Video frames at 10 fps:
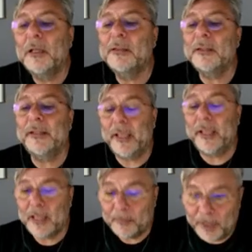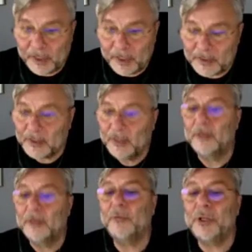in the
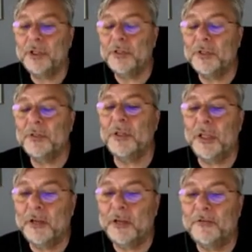database, which is the